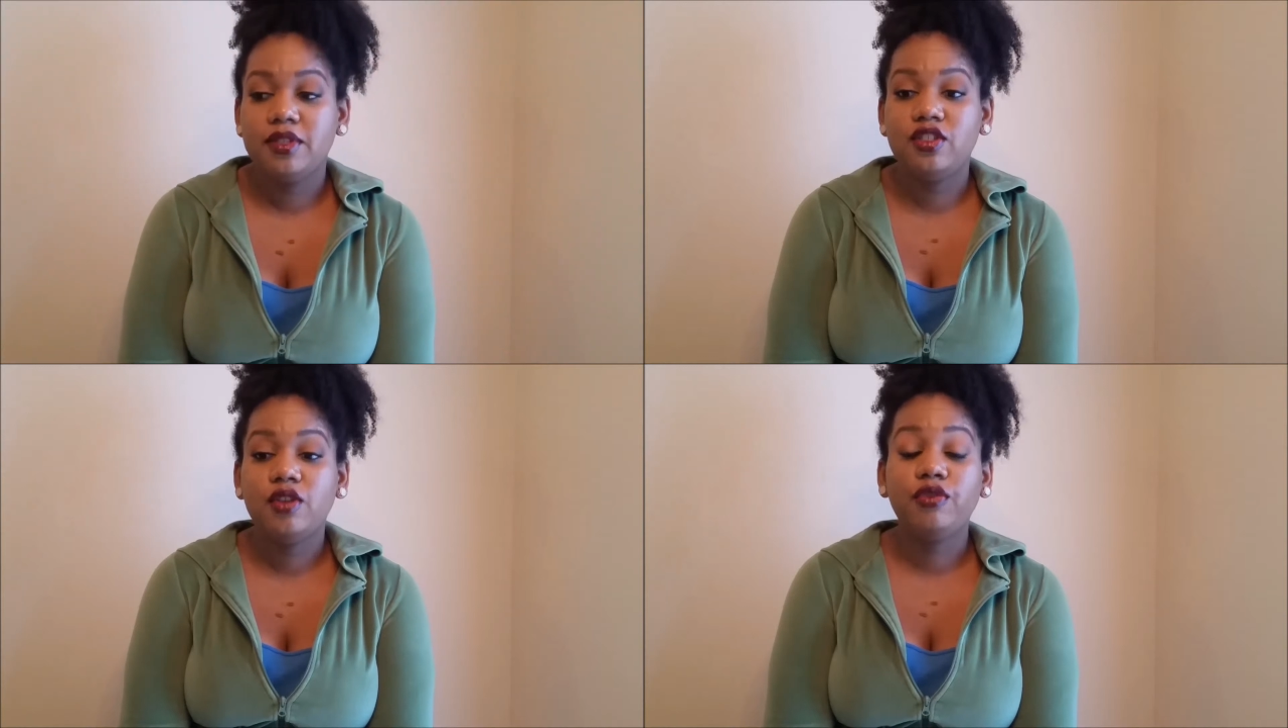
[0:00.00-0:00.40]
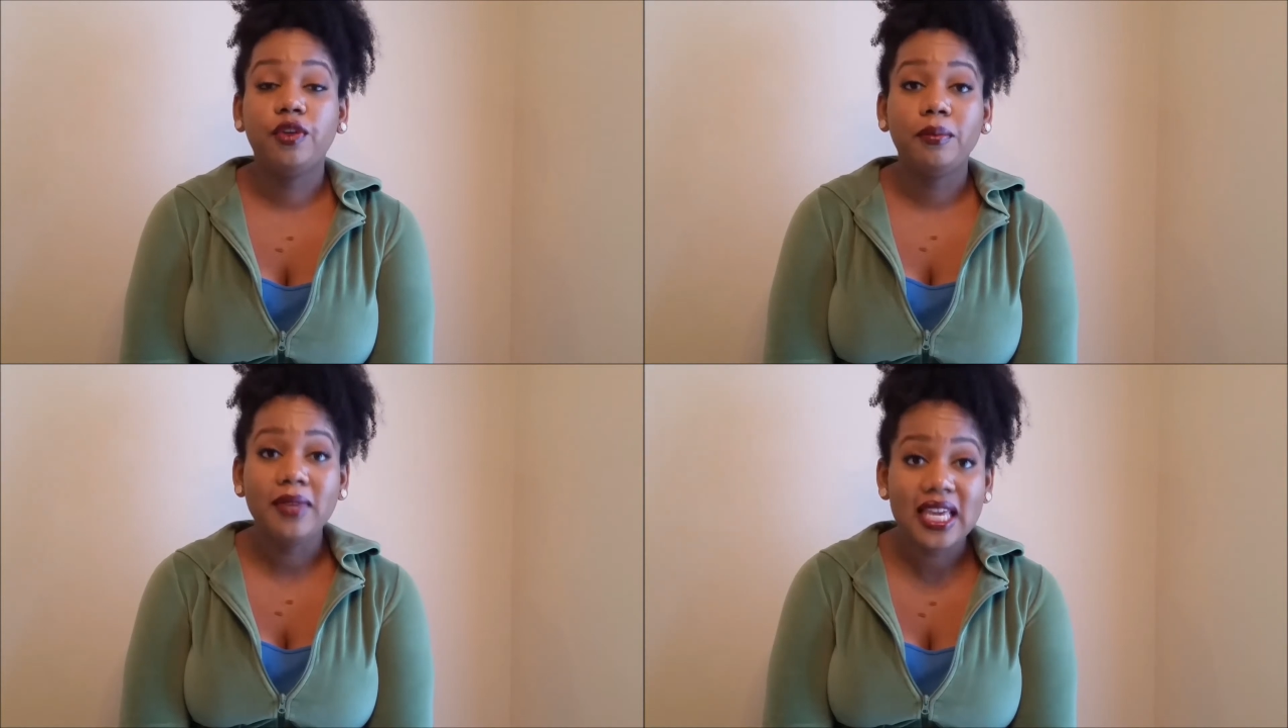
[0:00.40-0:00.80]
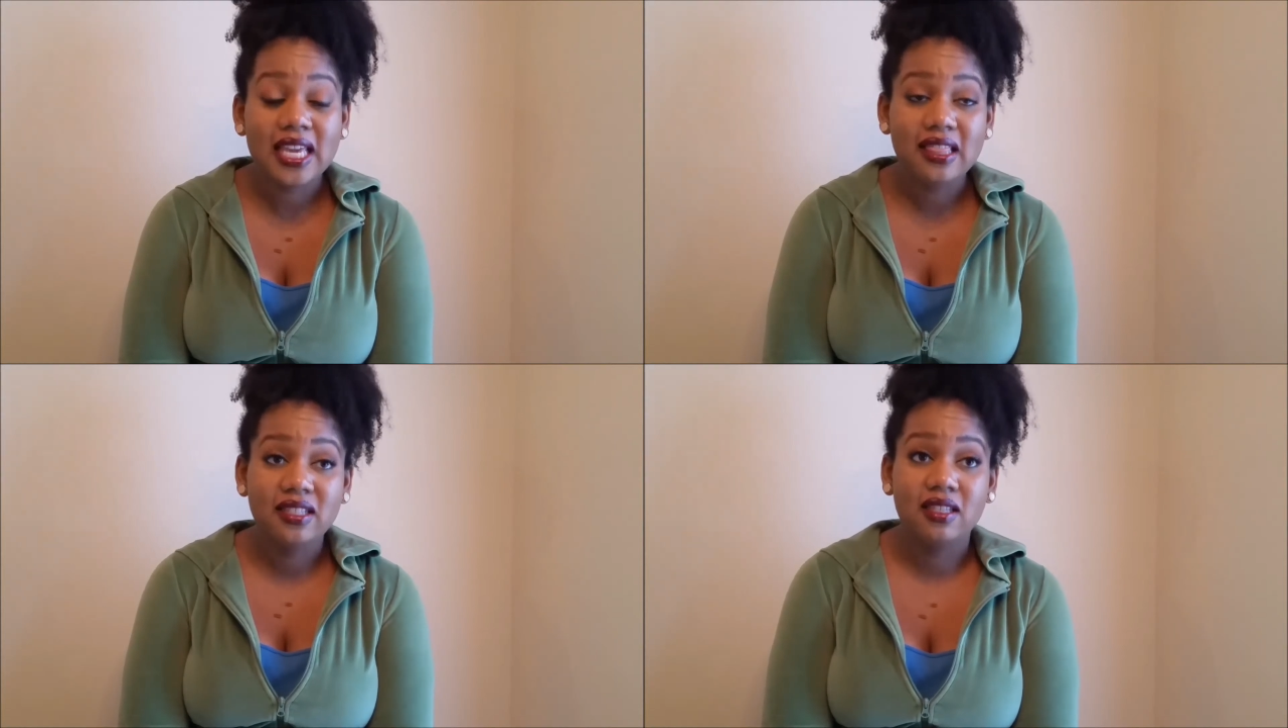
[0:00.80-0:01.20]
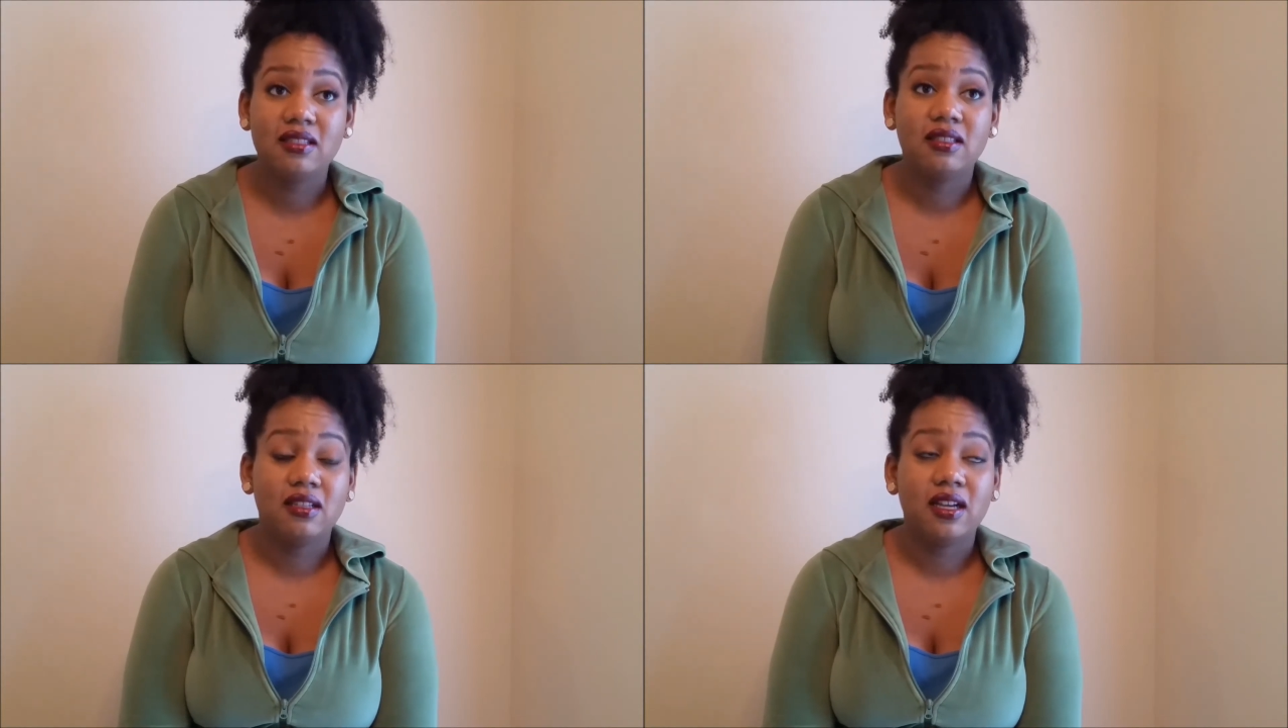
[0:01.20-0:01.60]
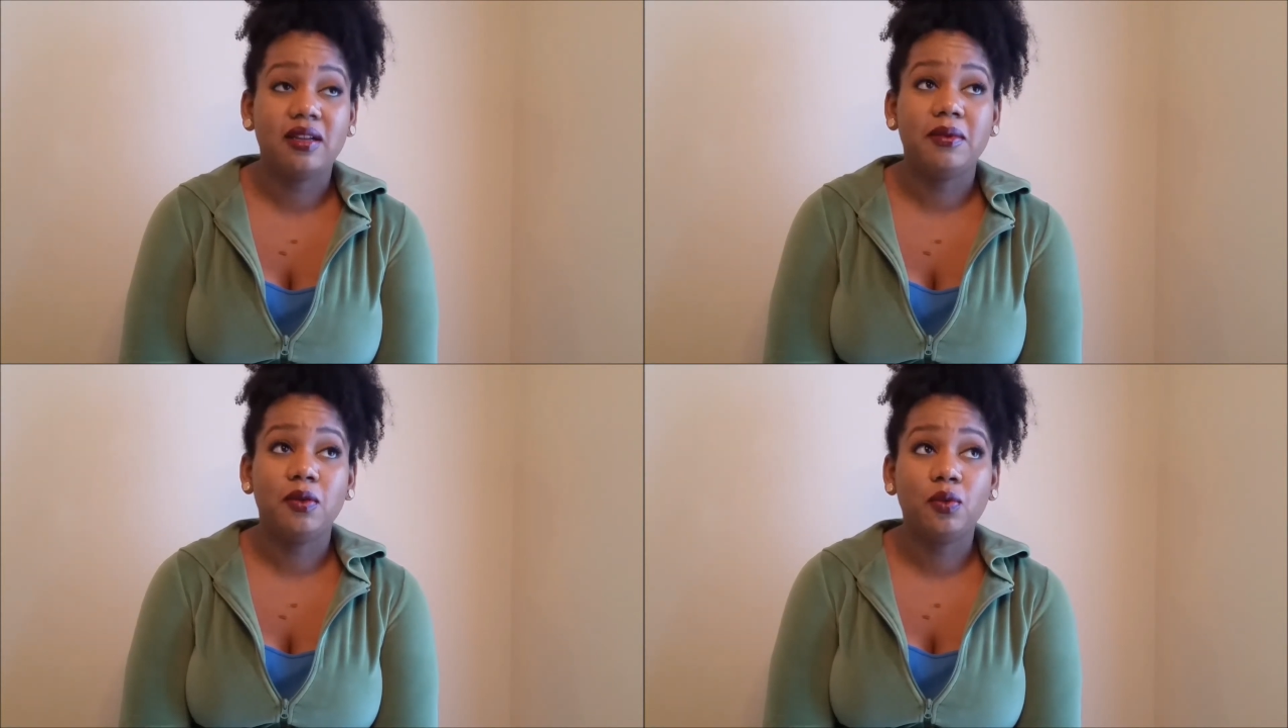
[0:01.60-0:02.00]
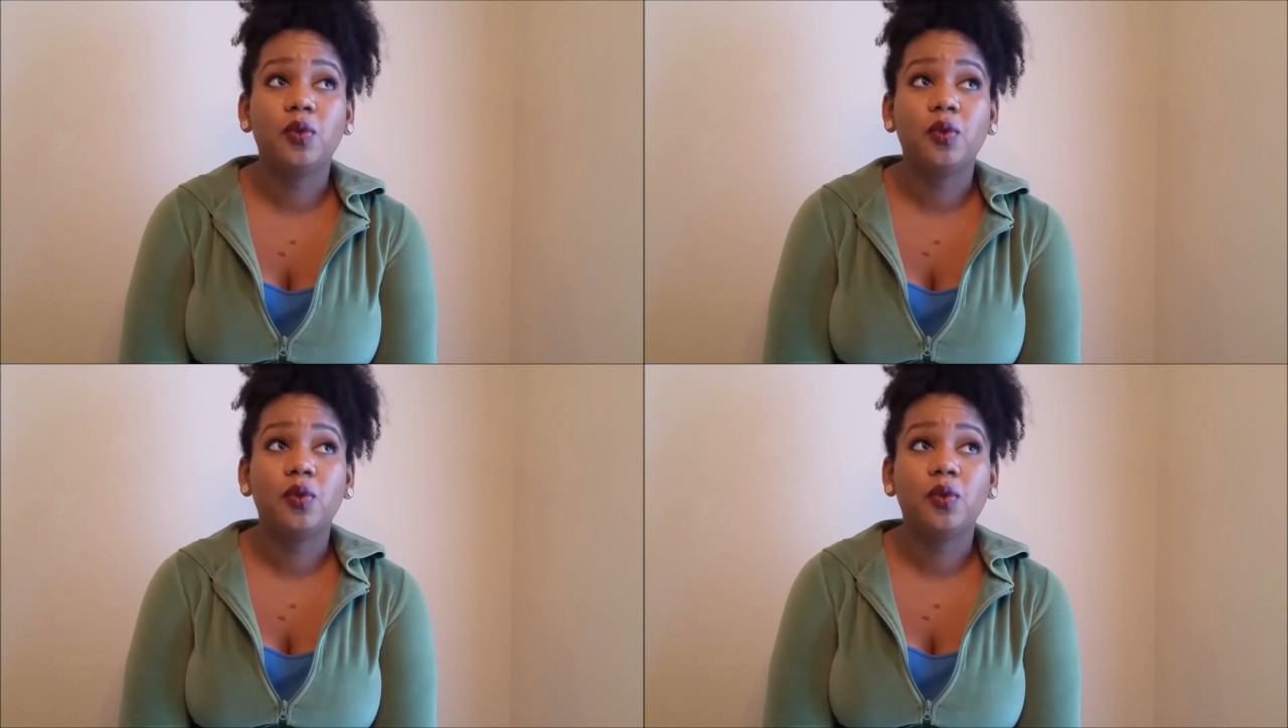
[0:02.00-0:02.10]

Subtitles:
So for me, this is gonna be